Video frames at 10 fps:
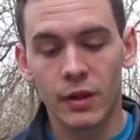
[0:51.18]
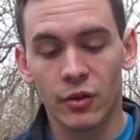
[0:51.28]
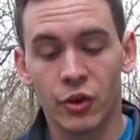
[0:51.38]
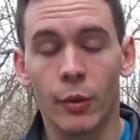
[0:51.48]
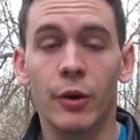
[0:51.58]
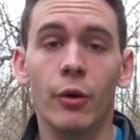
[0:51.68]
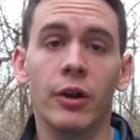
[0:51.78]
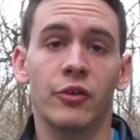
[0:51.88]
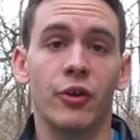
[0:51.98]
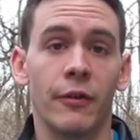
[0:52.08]
So in order
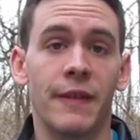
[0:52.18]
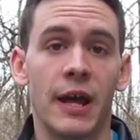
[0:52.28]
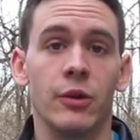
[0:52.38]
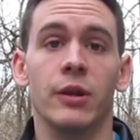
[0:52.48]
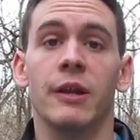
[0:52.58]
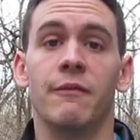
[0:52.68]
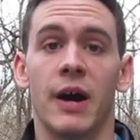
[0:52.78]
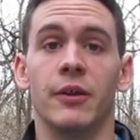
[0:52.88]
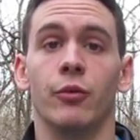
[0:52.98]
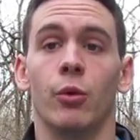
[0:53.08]
to start that, you need to
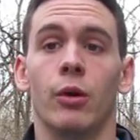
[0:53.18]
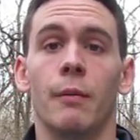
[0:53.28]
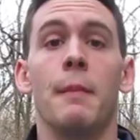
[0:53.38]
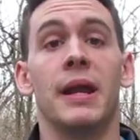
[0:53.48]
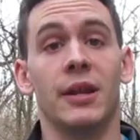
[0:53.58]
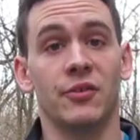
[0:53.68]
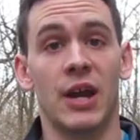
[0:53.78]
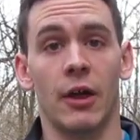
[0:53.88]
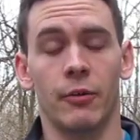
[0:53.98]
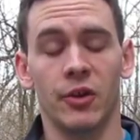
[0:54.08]
find your maintenance
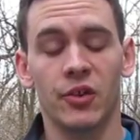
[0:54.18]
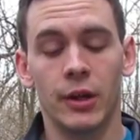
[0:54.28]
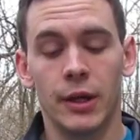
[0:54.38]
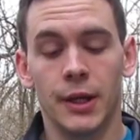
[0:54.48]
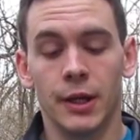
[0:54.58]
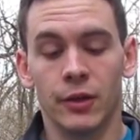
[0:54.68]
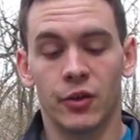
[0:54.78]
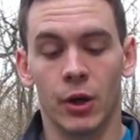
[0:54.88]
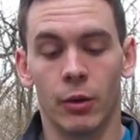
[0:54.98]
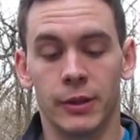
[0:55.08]
calories.
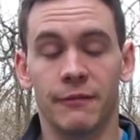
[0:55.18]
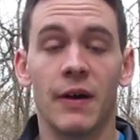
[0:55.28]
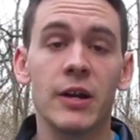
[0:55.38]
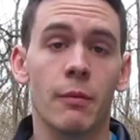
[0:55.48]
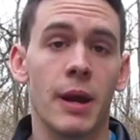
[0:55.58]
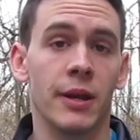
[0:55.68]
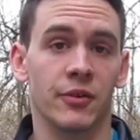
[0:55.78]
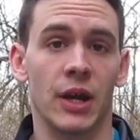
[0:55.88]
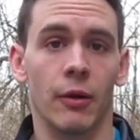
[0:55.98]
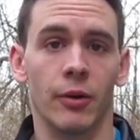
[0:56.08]
So to find your maintenance
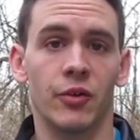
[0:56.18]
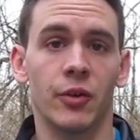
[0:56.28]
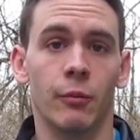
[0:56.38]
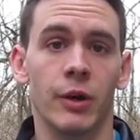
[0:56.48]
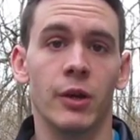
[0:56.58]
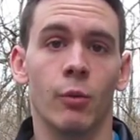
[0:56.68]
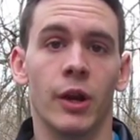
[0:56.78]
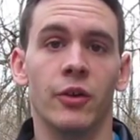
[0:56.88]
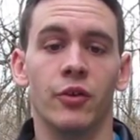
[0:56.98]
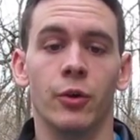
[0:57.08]
calories, what you
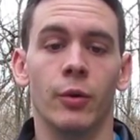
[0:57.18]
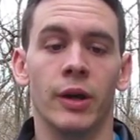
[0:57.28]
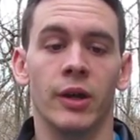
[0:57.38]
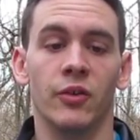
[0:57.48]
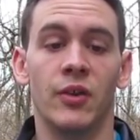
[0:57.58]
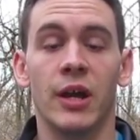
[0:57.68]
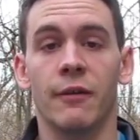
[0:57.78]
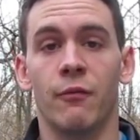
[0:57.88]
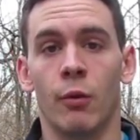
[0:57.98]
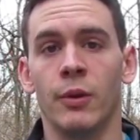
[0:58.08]
want to do is take a
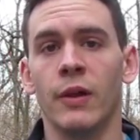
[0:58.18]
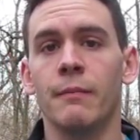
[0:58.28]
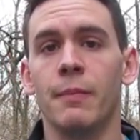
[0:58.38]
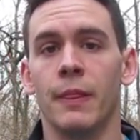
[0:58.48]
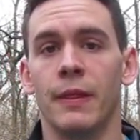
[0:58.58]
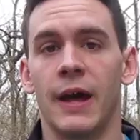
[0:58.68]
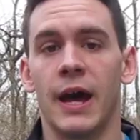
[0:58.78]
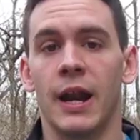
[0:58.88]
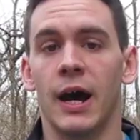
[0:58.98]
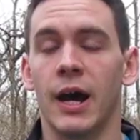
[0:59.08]
formula
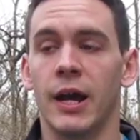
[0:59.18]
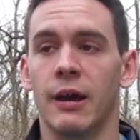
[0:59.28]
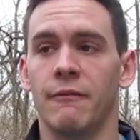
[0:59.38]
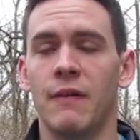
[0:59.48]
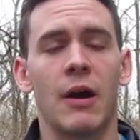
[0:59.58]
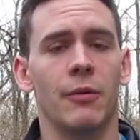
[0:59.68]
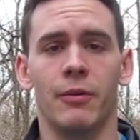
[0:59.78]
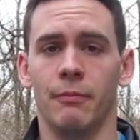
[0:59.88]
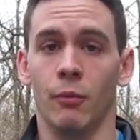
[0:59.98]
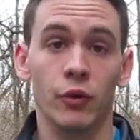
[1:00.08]
that I have found
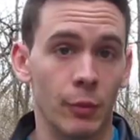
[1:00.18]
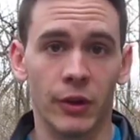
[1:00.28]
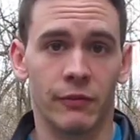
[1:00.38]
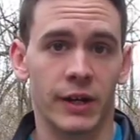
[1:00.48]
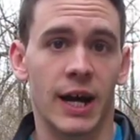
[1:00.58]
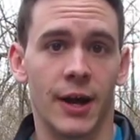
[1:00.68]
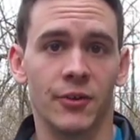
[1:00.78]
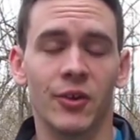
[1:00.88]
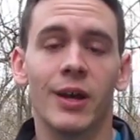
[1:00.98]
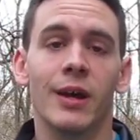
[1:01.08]
multiple different
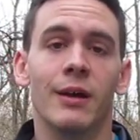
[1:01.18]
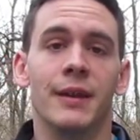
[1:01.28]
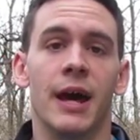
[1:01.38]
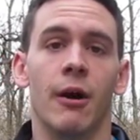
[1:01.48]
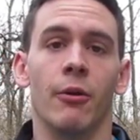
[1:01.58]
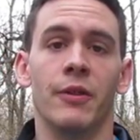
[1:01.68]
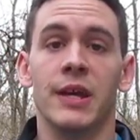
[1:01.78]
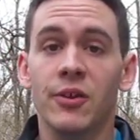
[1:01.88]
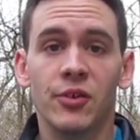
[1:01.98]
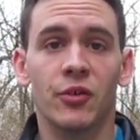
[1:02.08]
kinds. Now, the
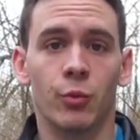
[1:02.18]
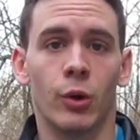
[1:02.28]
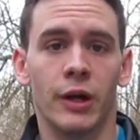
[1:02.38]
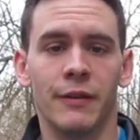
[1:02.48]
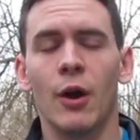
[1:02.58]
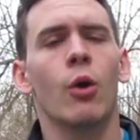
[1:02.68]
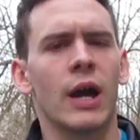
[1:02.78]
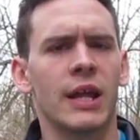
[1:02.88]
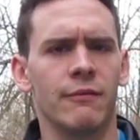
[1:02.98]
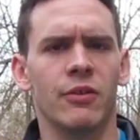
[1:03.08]
easiest one, they all
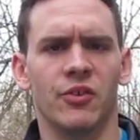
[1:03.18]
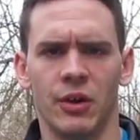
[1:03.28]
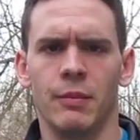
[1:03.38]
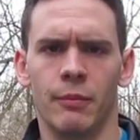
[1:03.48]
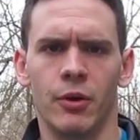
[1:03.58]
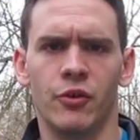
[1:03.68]
kind of give you the same number